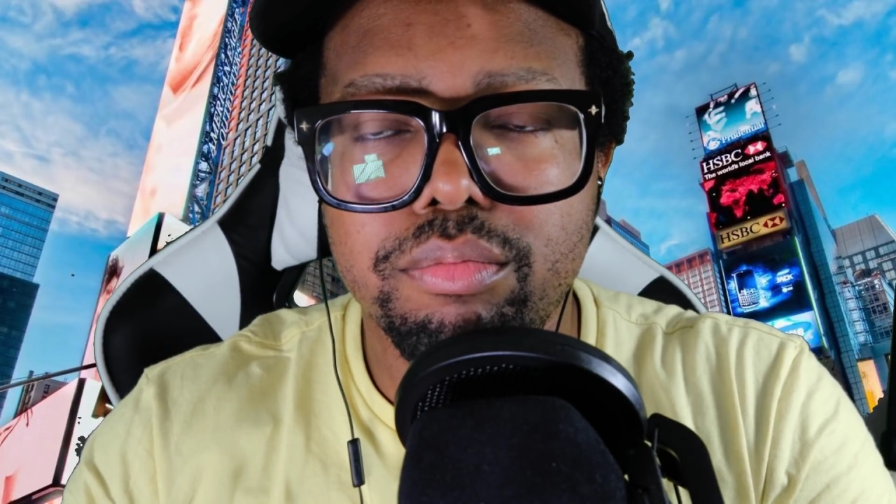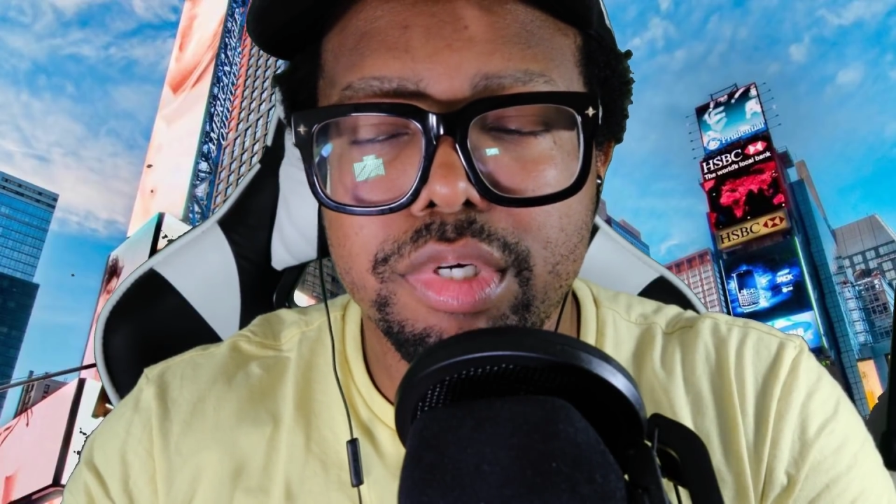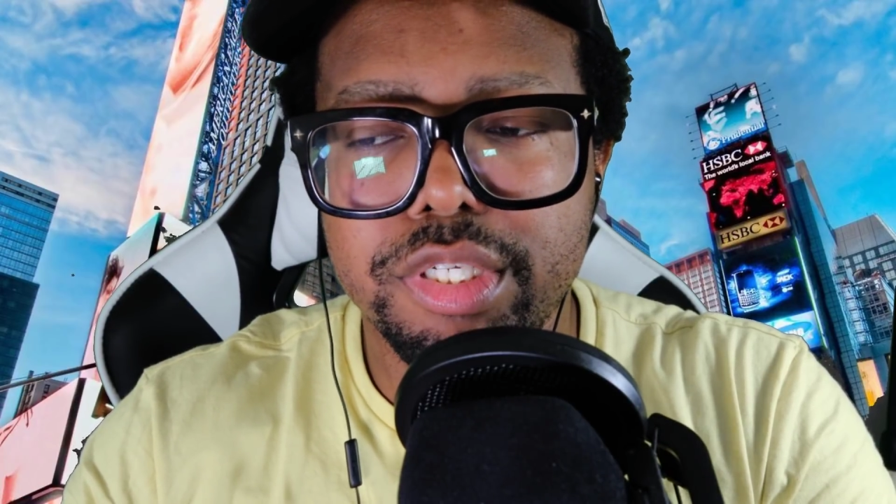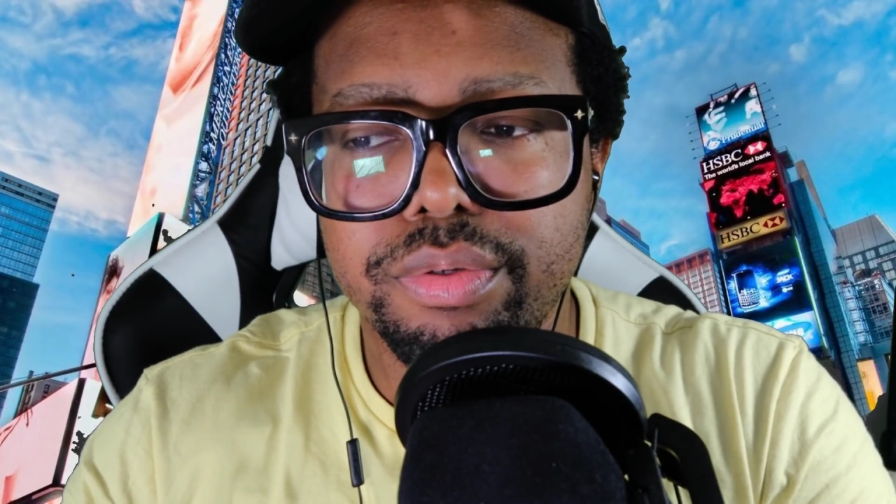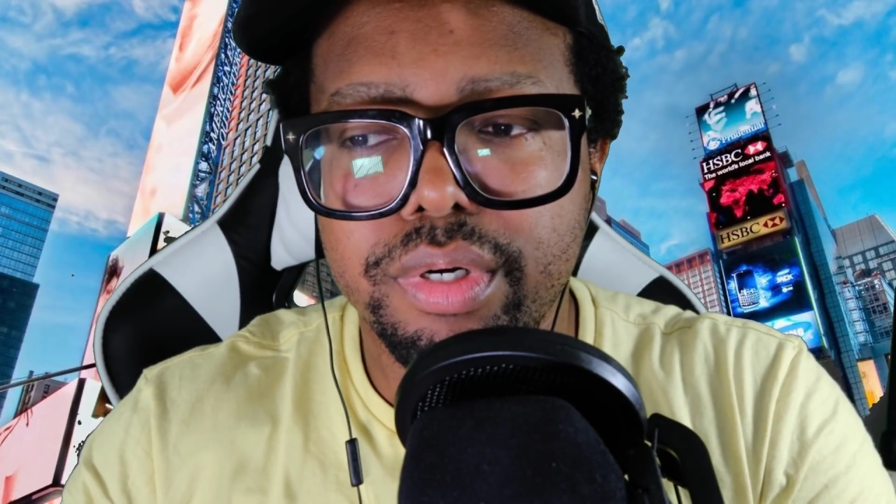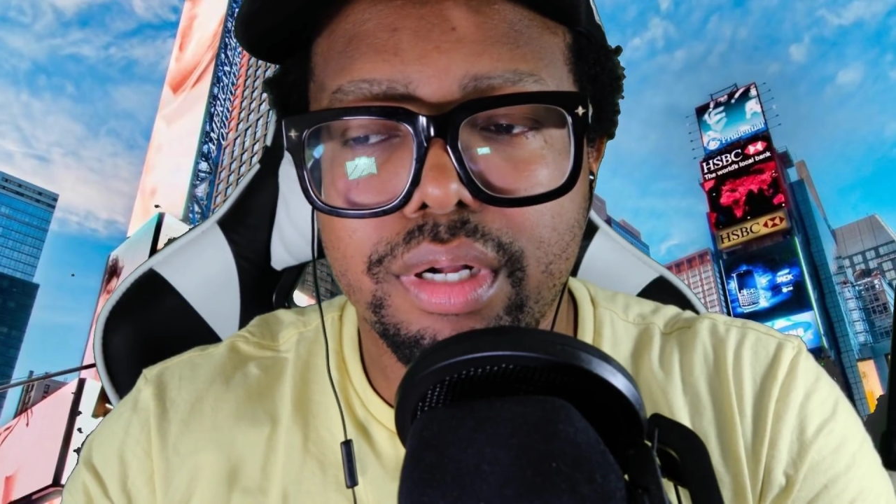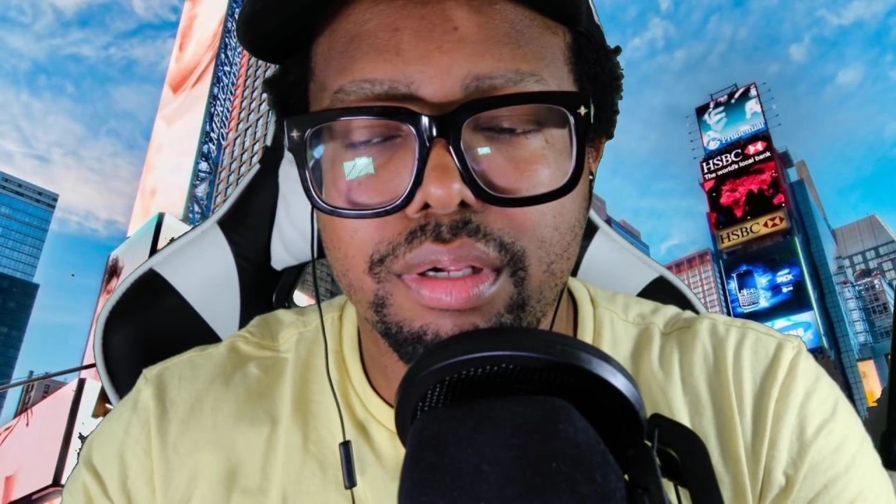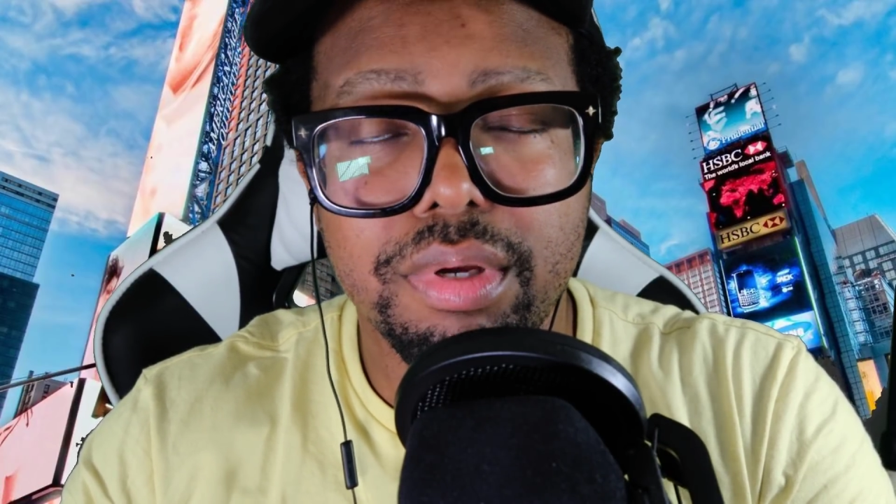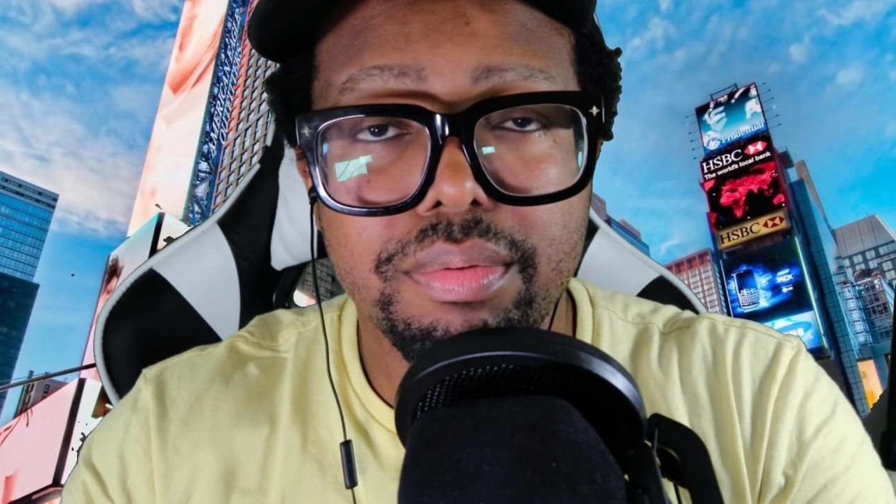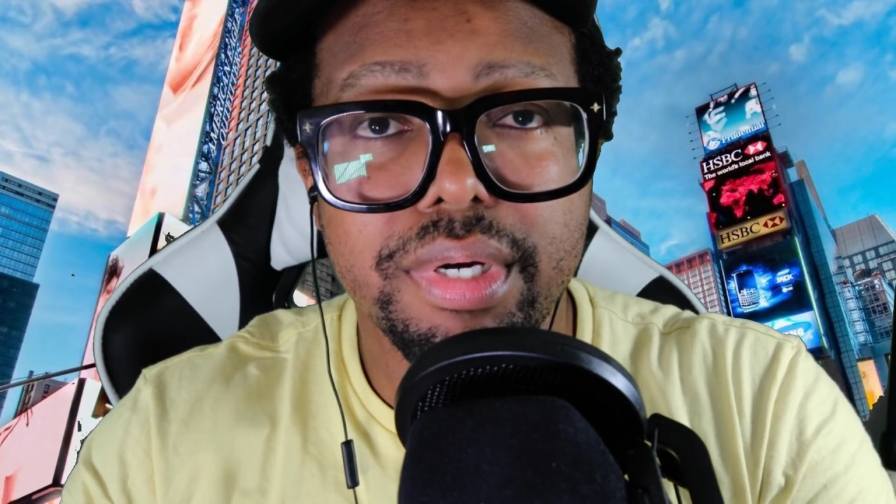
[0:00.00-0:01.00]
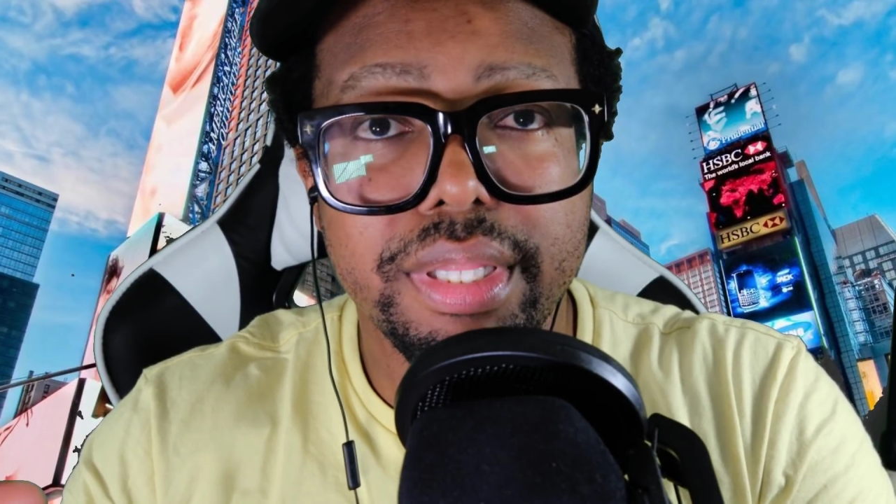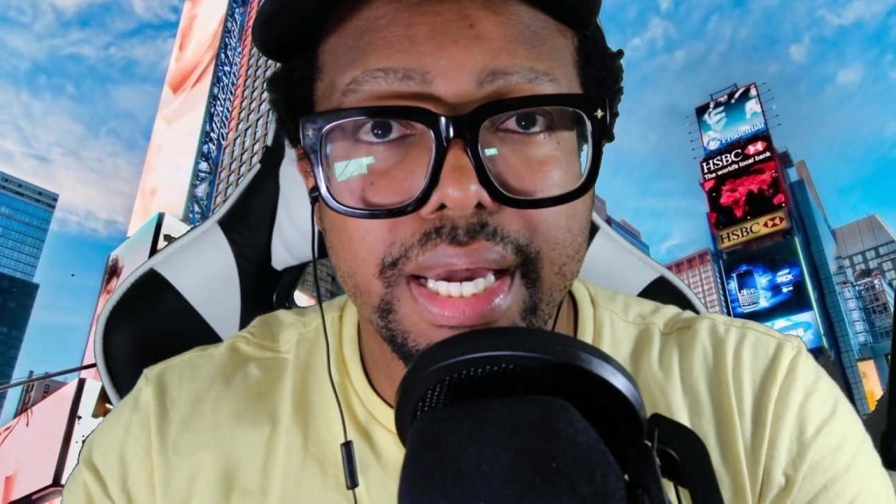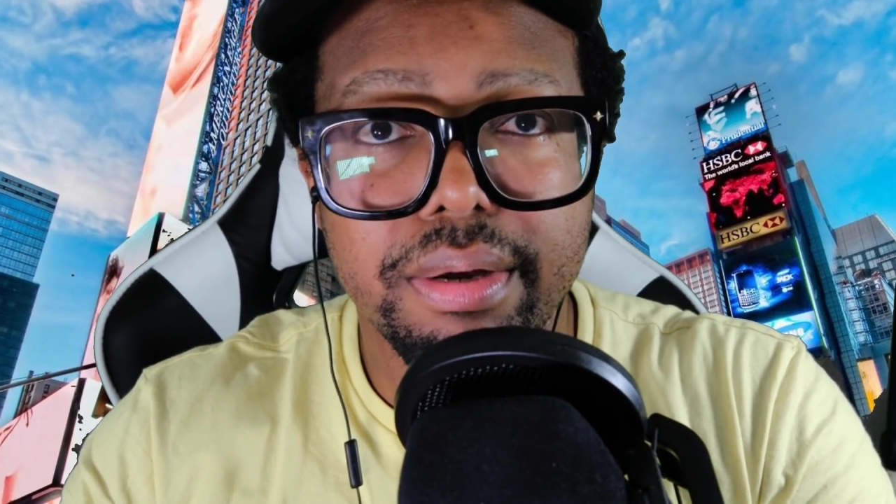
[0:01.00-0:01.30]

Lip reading: Montreal, maybe on the